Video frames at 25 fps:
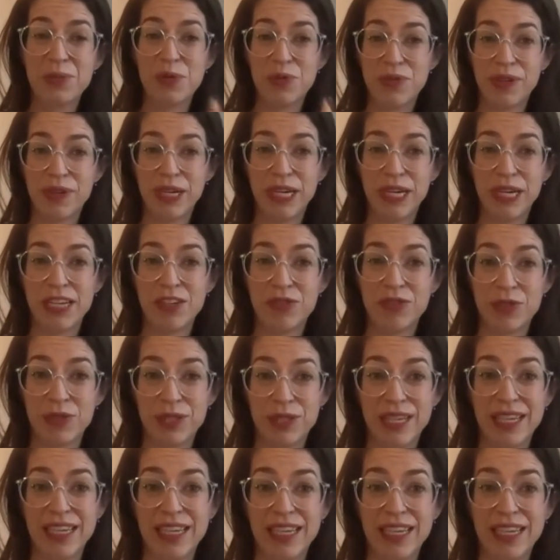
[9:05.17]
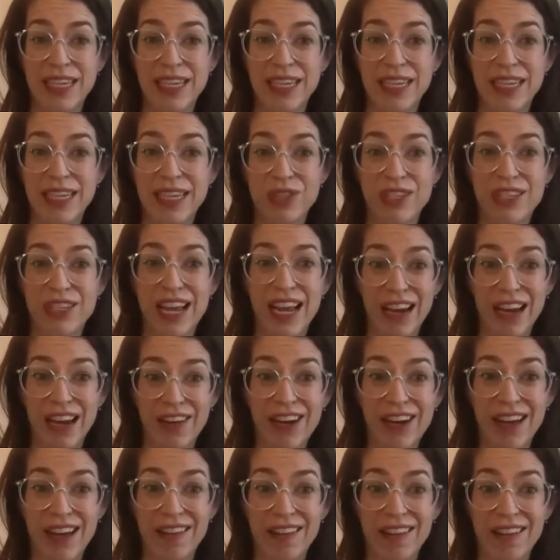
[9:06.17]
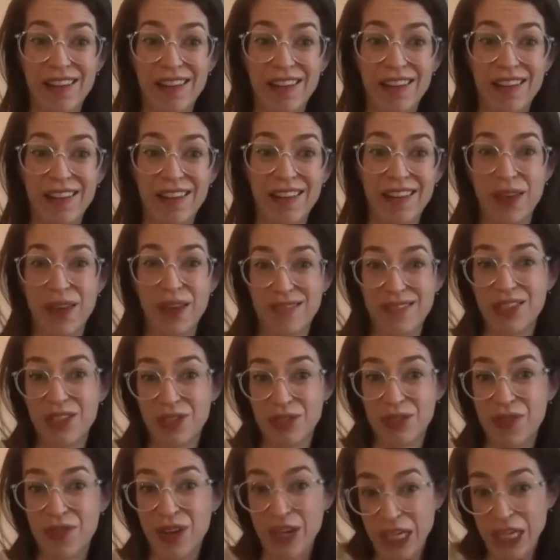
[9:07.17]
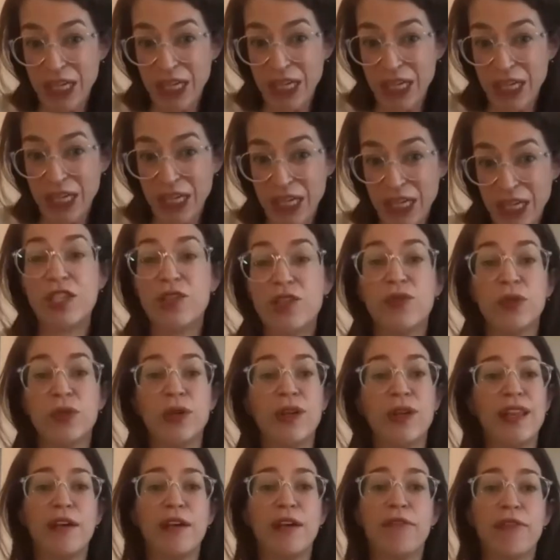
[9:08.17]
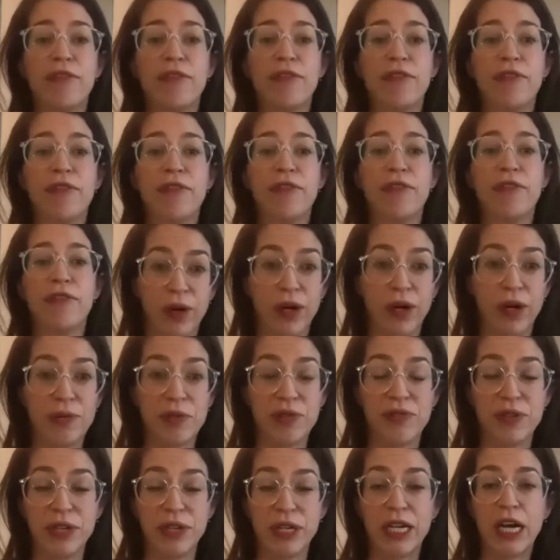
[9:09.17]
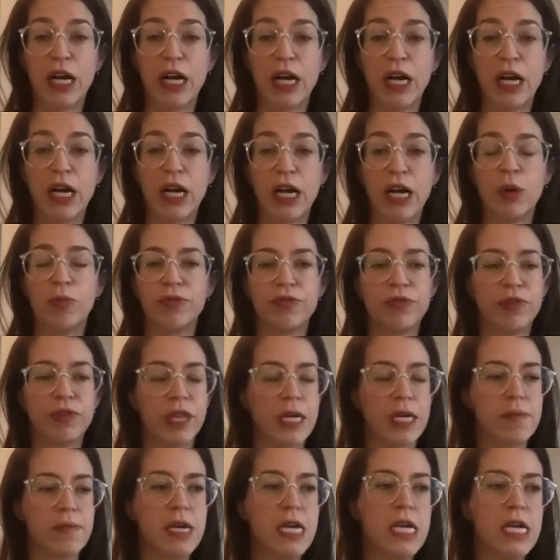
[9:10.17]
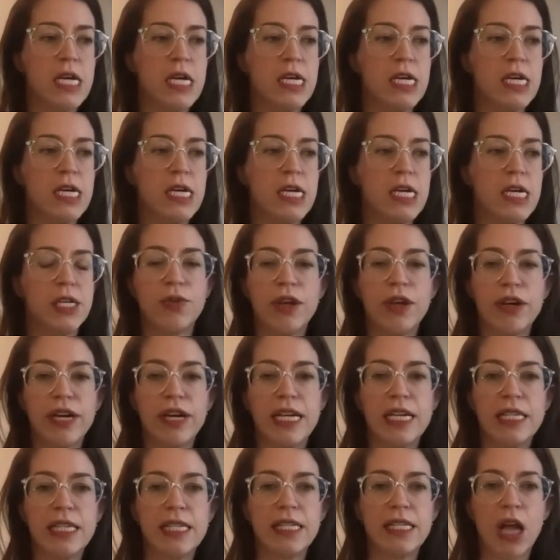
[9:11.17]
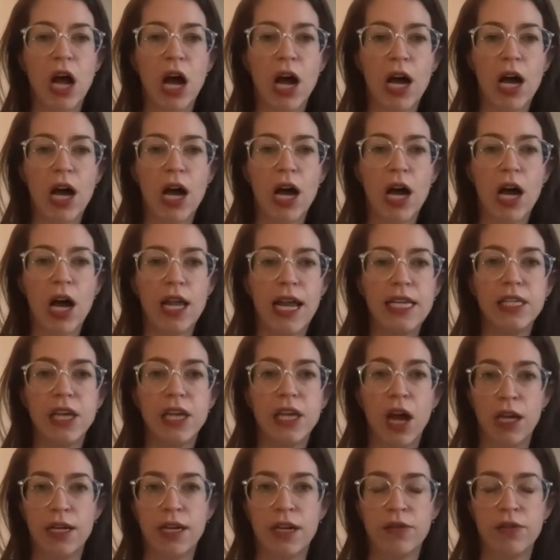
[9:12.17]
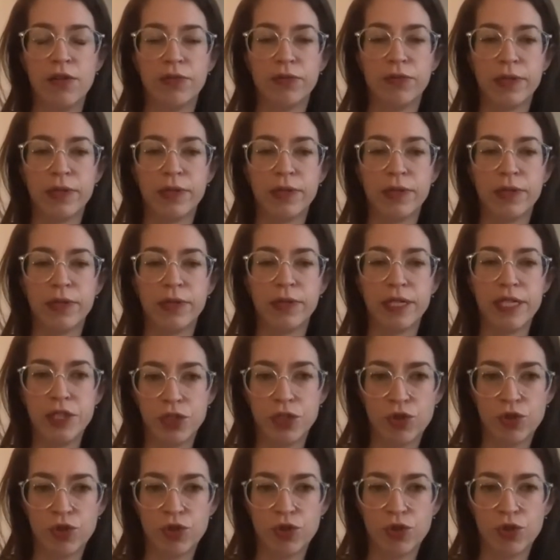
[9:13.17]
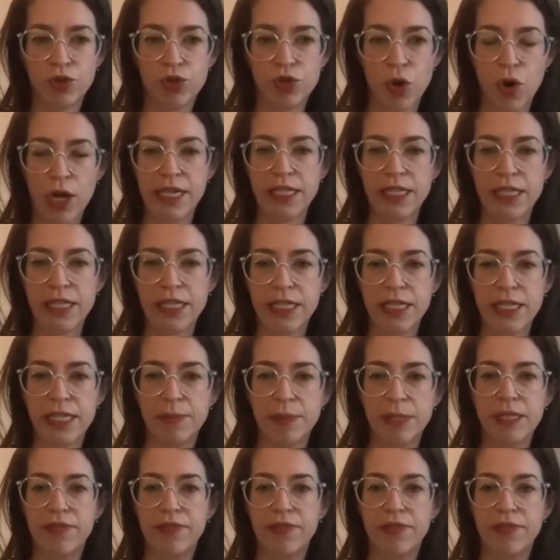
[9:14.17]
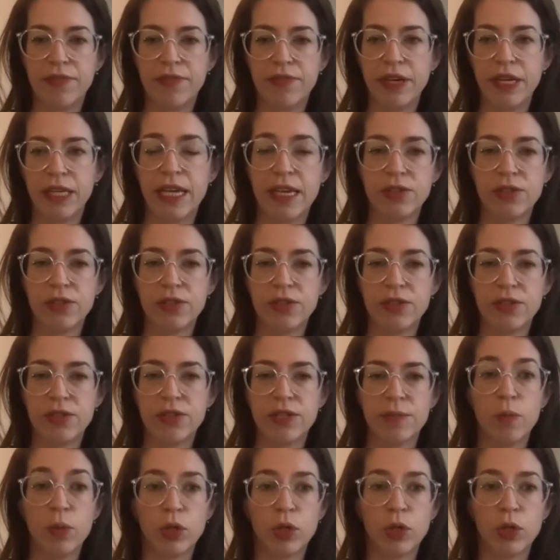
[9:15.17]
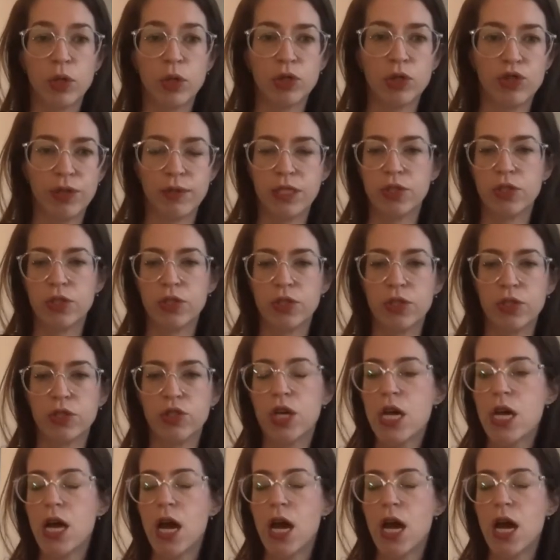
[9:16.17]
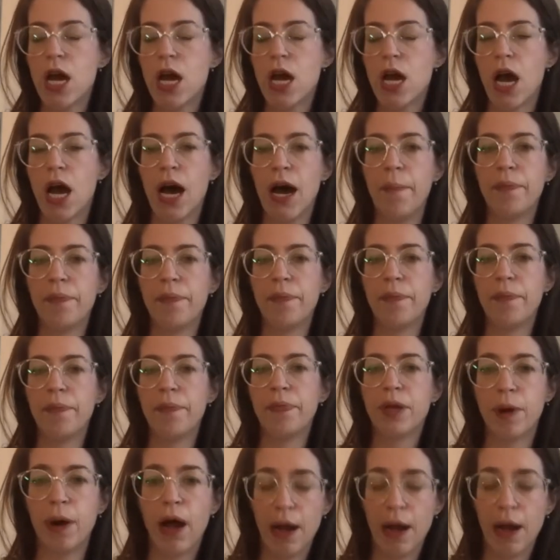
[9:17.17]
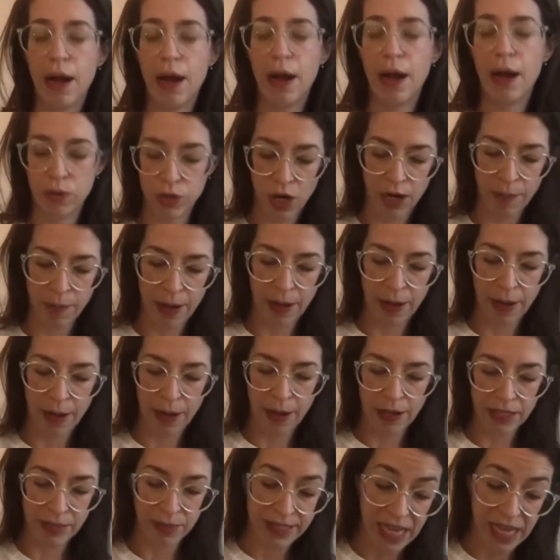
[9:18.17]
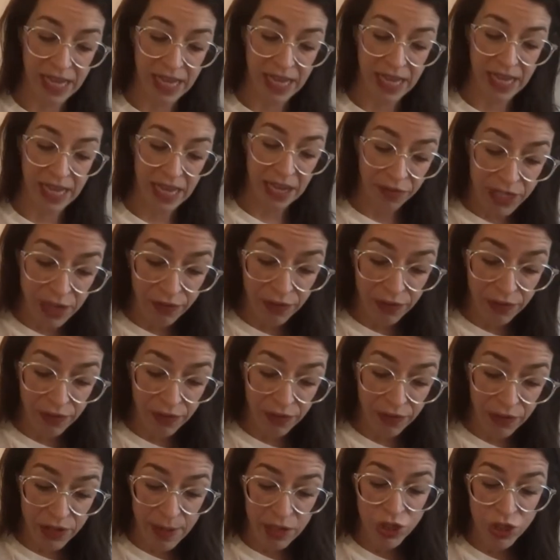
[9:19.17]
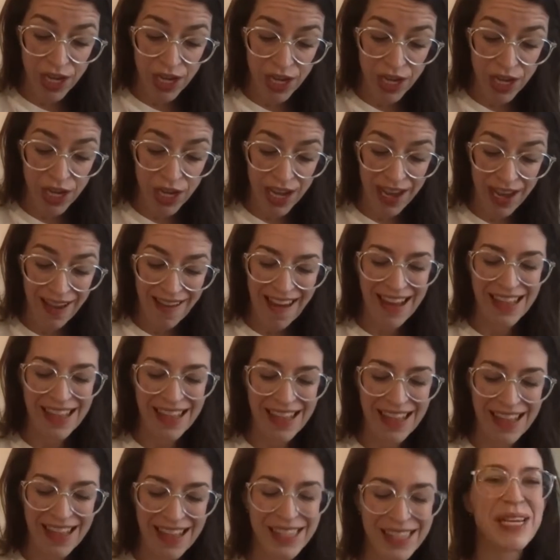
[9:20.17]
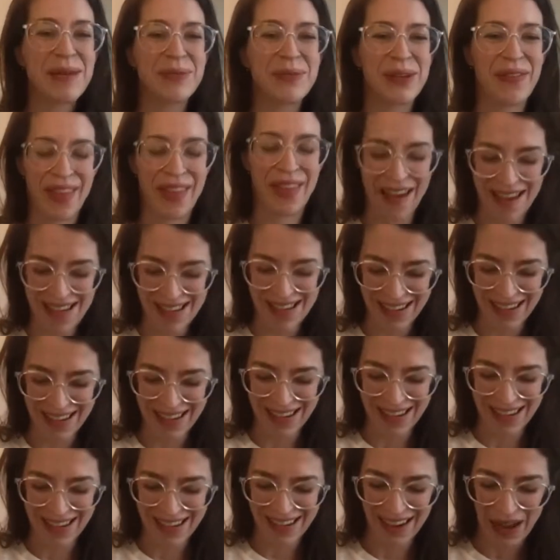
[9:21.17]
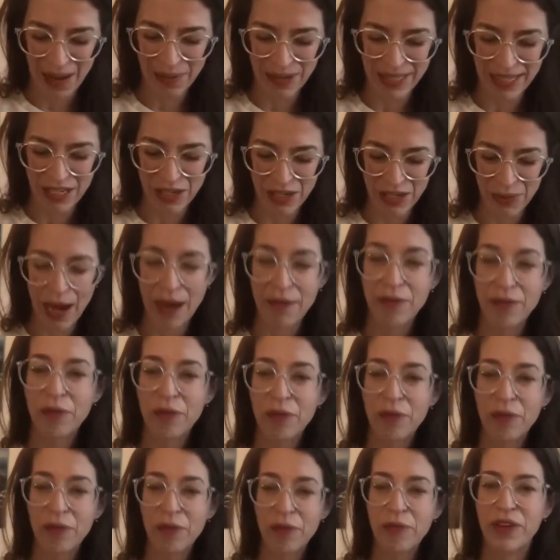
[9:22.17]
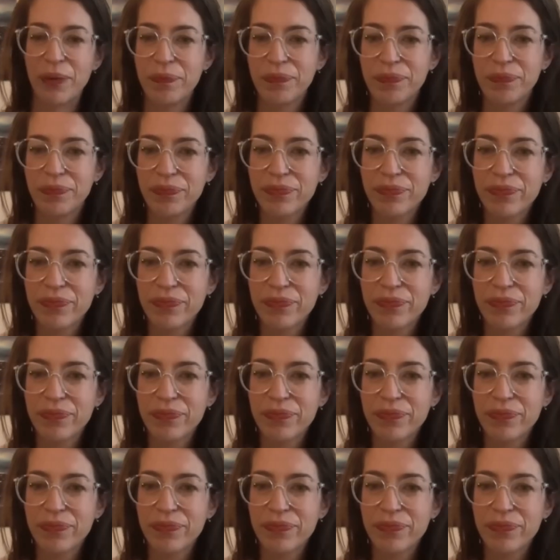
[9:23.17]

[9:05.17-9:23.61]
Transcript: which is very interesting. It was just an area that it's very stressful, and they found that yoga was very helpful for them. So there is not a ton of research on it specifically. There's some emerging research. But I will talk about some safety for dementia and some tips on that, because I do have a few.